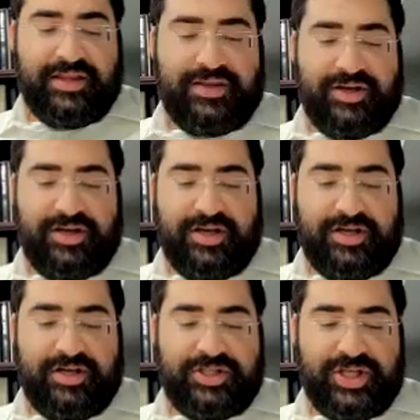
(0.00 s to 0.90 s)

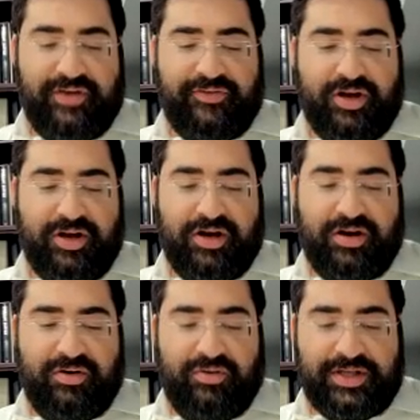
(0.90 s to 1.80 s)
Shevna
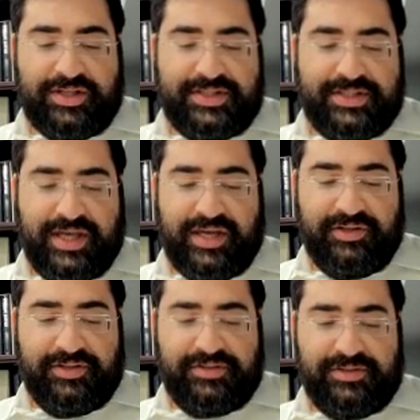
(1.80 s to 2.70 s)
was
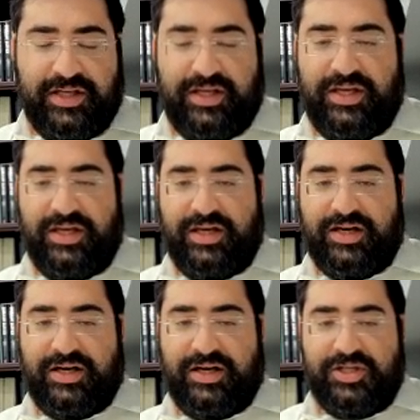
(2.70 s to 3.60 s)
killed. He
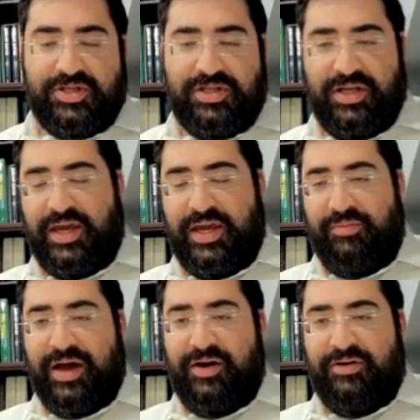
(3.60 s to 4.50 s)
came
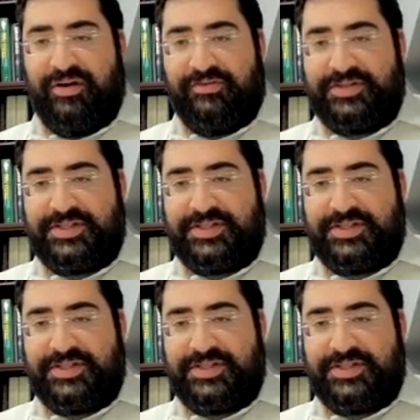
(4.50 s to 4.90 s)
out of the